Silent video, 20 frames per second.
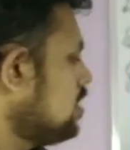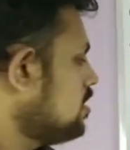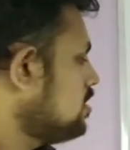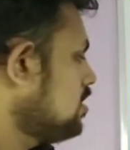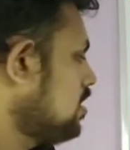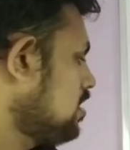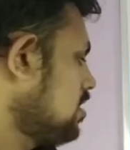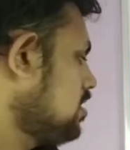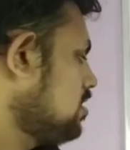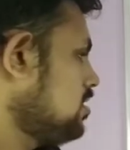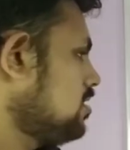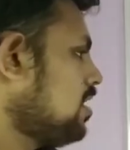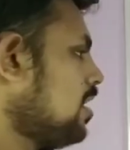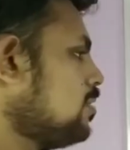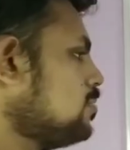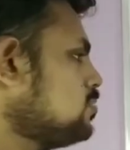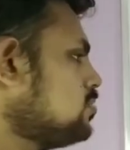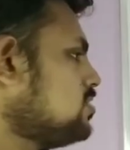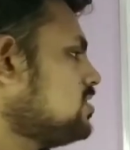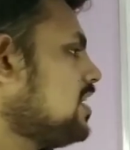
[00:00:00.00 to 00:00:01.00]
The
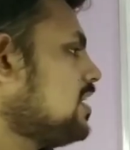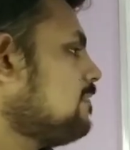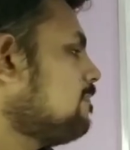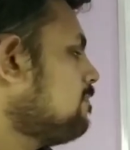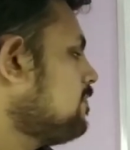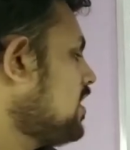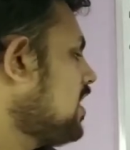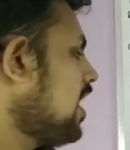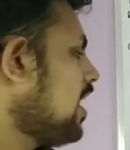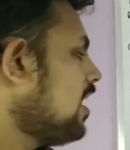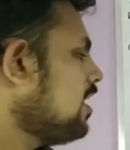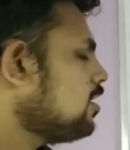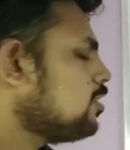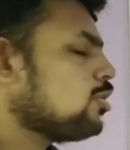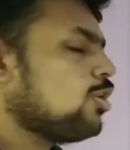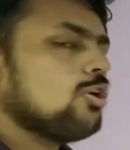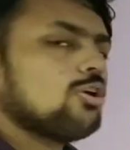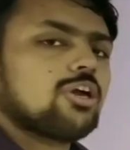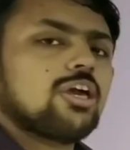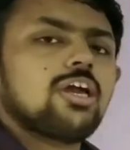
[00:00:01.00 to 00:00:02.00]
nouns that we are
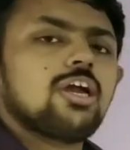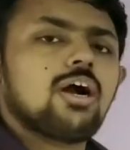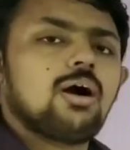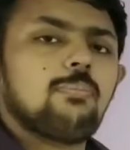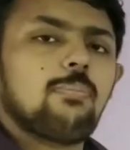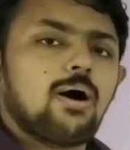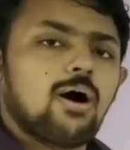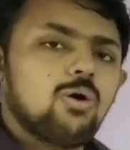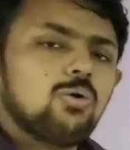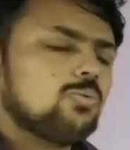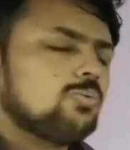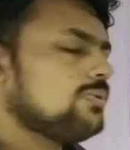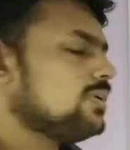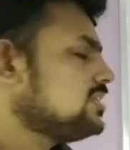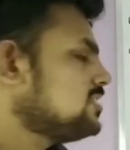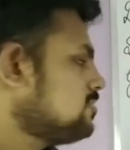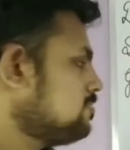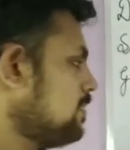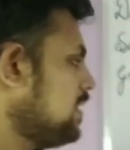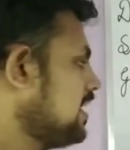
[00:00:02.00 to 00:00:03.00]
talking about, we
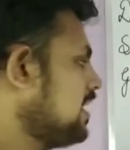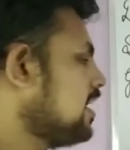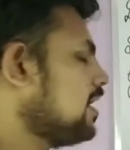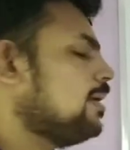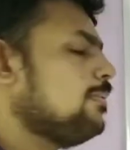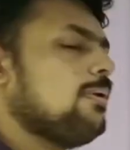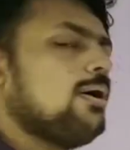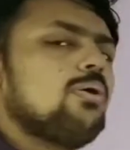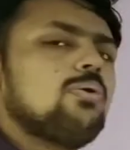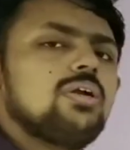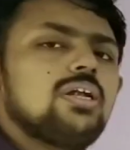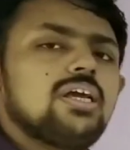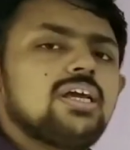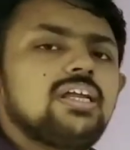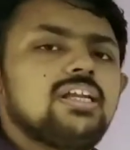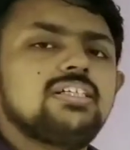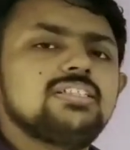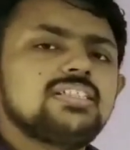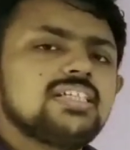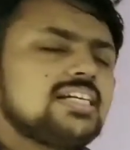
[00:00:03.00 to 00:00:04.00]
are speaking about
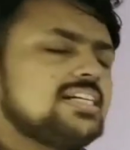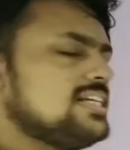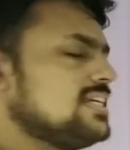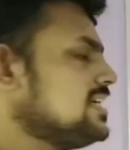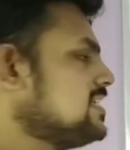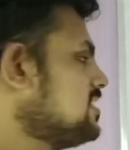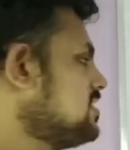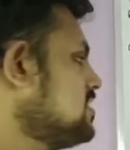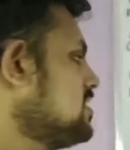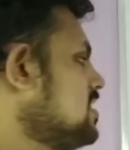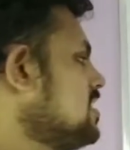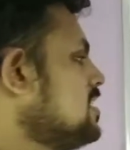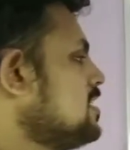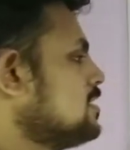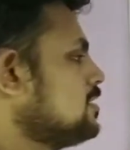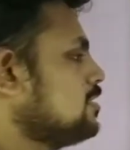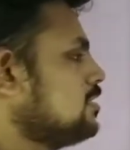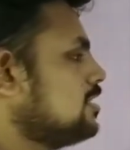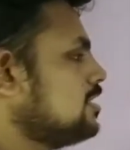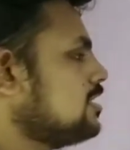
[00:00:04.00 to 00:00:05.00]
in a sentence.
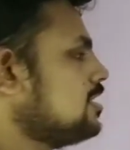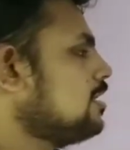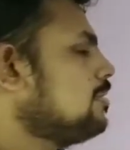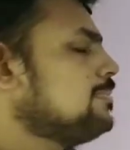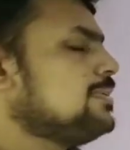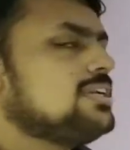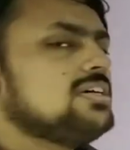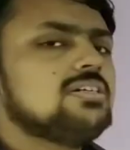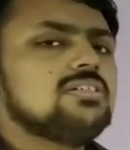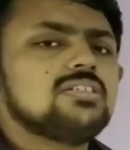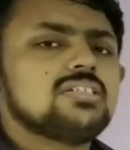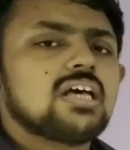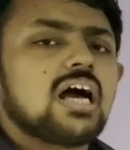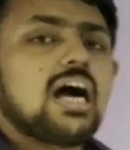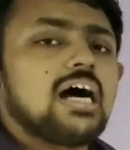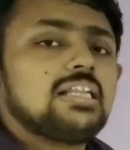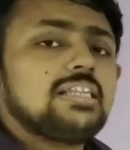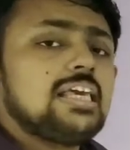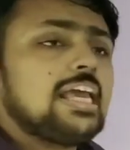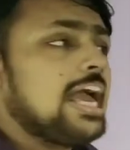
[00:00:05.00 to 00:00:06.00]
So determiners
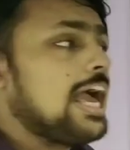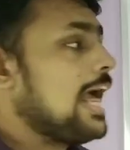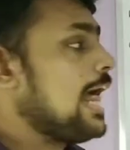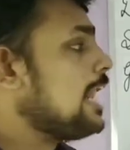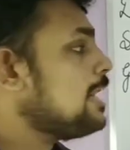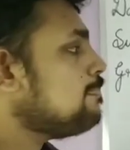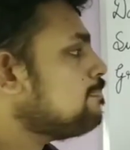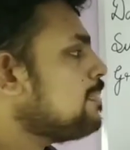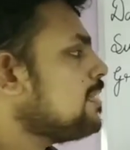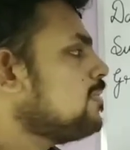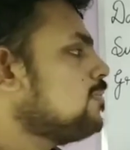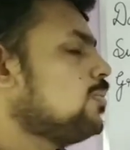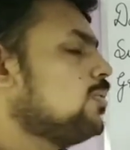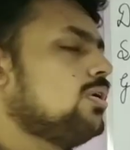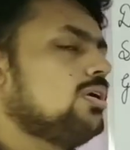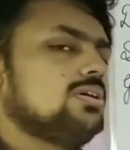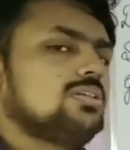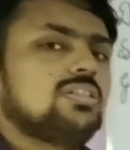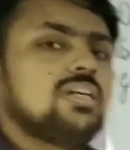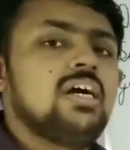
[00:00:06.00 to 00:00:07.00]
are the helping
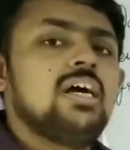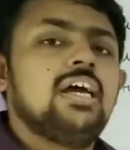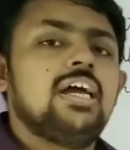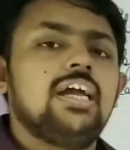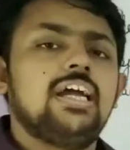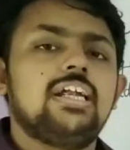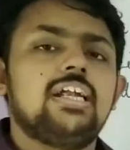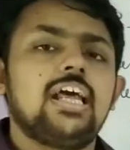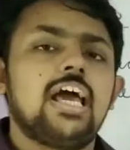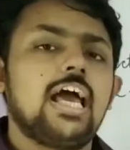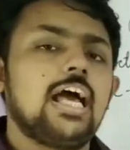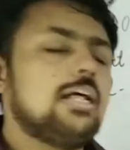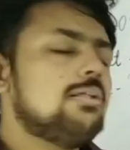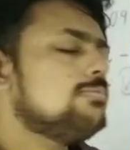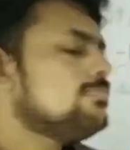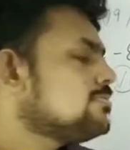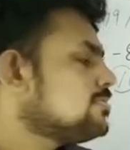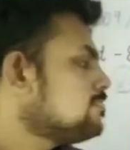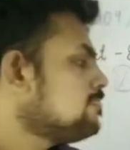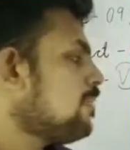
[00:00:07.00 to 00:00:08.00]
word. It
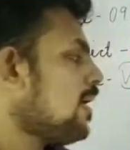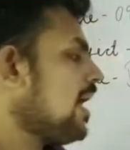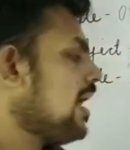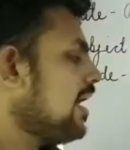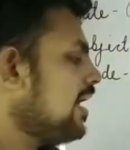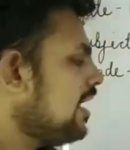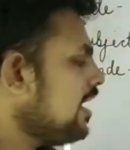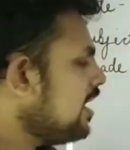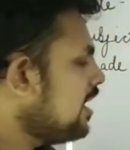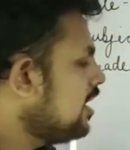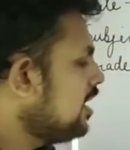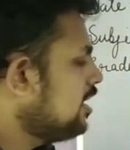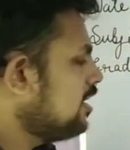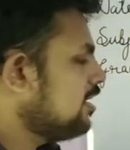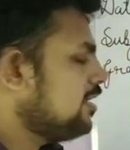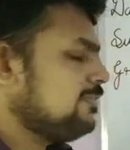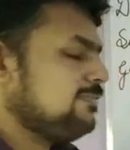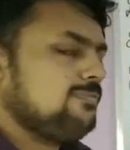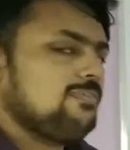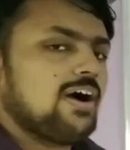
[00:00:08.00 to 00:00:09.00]
helps by
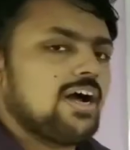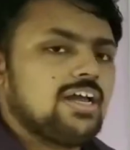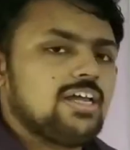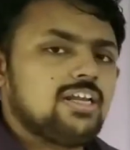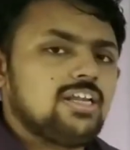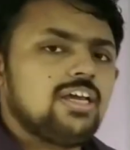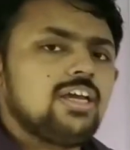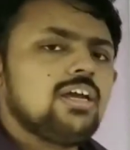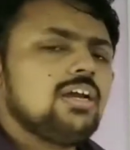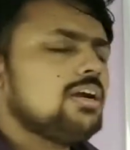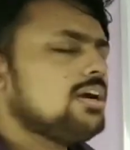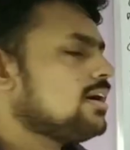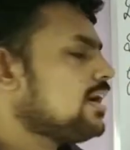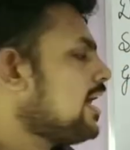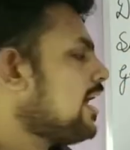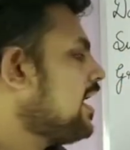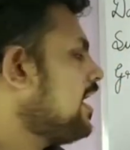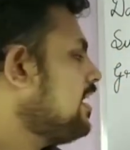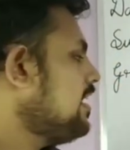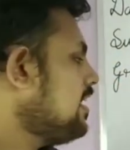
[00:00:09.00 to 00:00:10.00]
defining
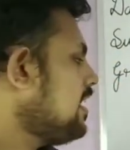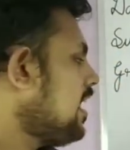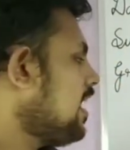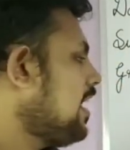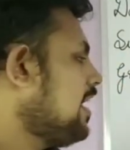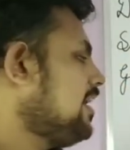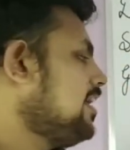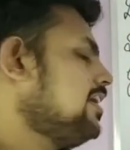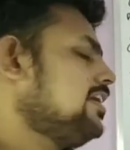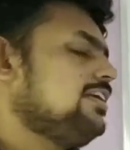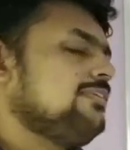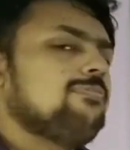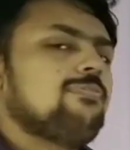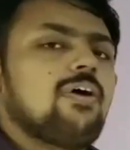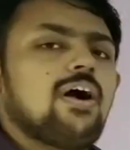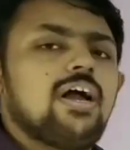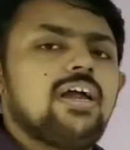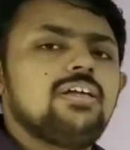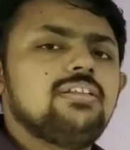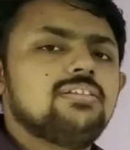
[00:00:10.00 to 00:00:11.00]
and
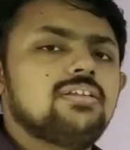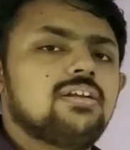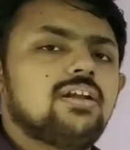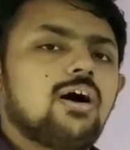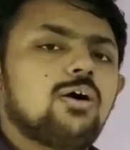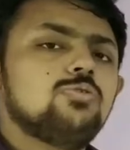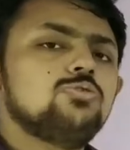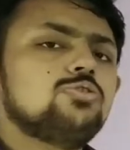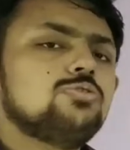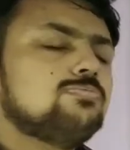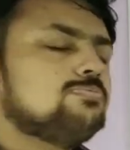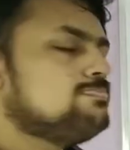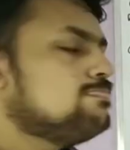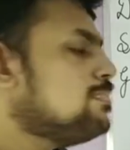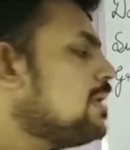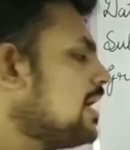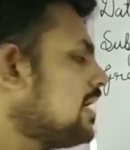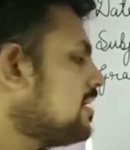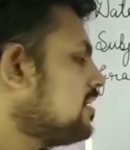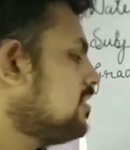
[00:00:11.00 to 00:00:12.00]
identifying the nouns
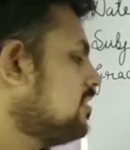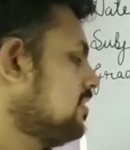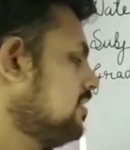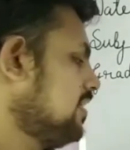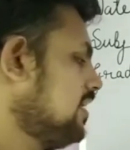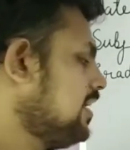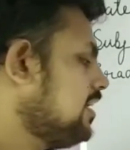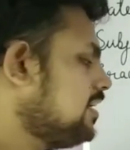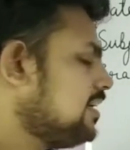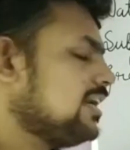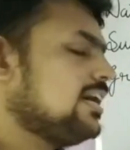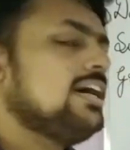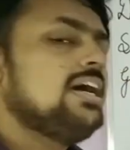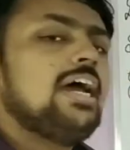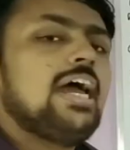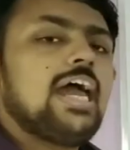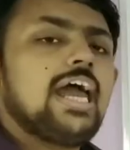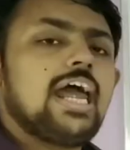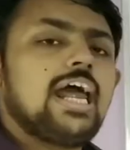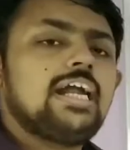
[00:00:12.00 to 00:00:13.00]
better. It
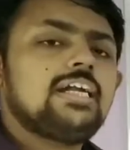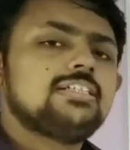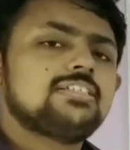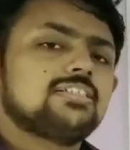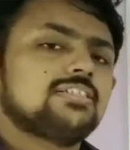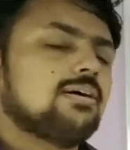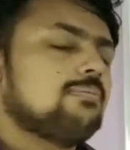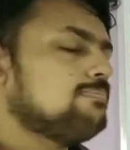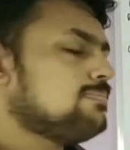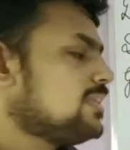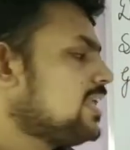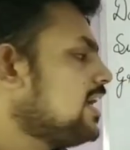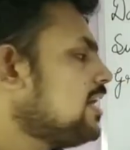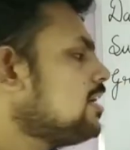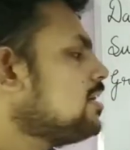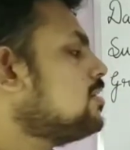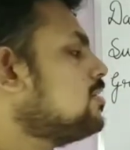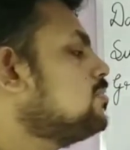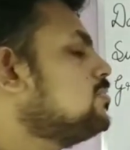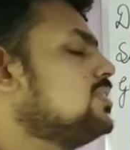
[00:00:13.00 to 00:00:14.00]
adds
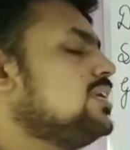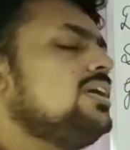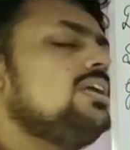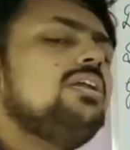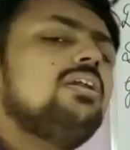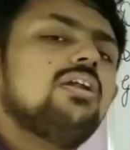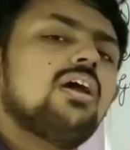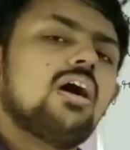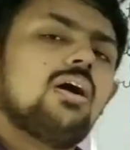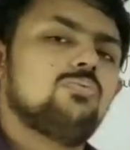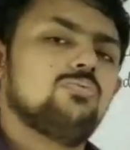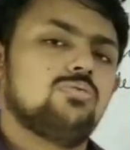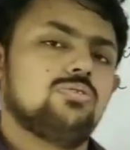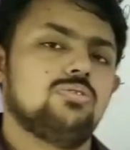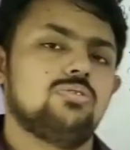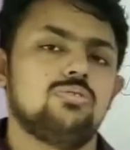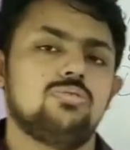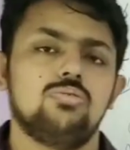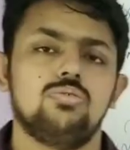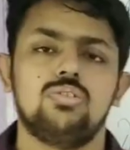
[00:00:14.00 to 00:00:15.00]
something to the nouns.
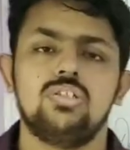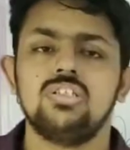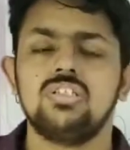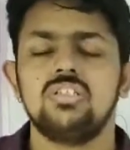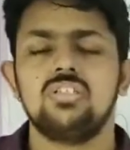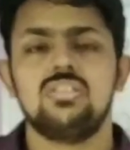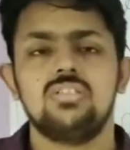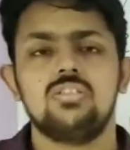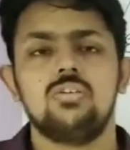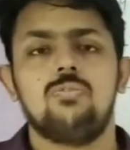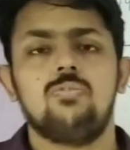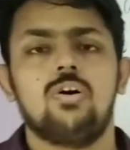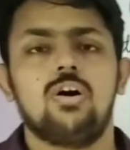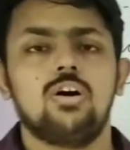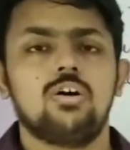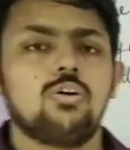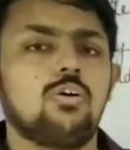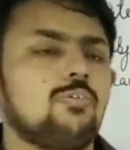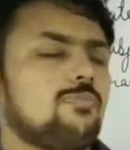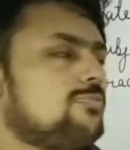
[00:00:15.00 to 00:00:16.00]
So this is the
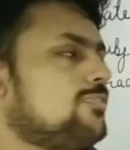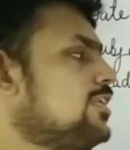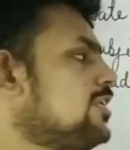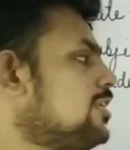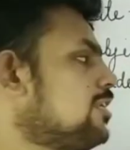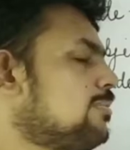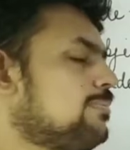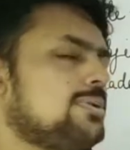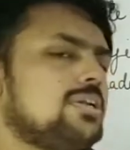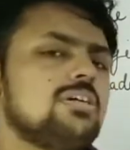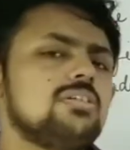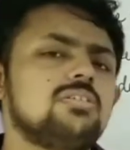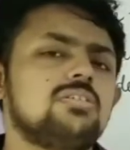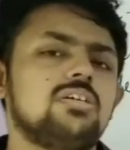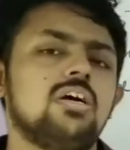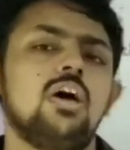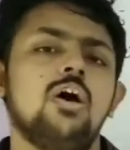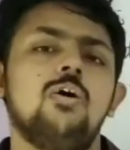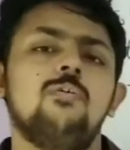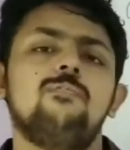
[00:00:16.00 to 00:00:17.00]
work of
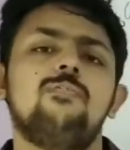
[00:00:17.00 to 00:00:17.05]
determiners.